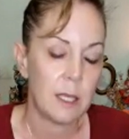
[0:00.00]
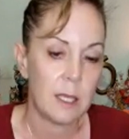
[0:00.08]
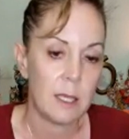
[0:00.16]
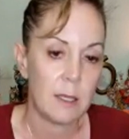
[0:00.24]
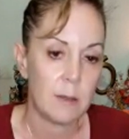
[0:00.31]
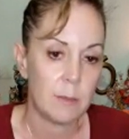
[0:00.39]

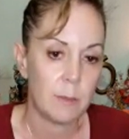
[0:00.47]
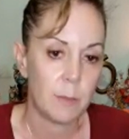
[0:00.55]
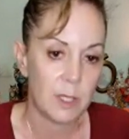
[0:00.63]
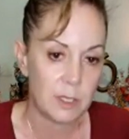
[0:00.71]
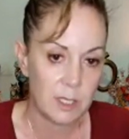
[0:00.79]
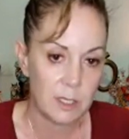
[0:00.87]
the
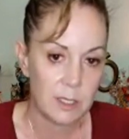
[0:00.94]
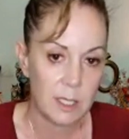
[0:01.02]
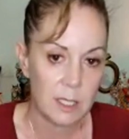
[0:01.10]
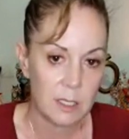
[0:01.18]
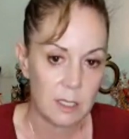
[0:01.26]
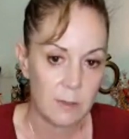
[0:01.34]
buttocks
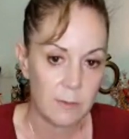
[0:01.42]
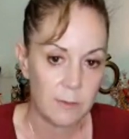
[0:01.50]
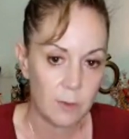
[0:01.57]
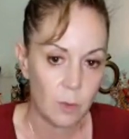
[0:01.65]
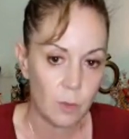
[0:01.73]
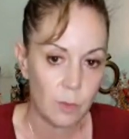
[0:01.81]
against the
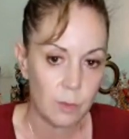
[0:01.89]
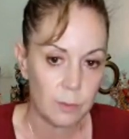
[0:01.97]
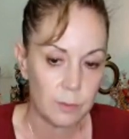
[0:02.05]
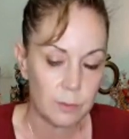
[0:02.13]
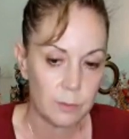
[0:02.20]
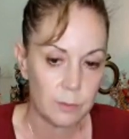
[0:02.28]
floor.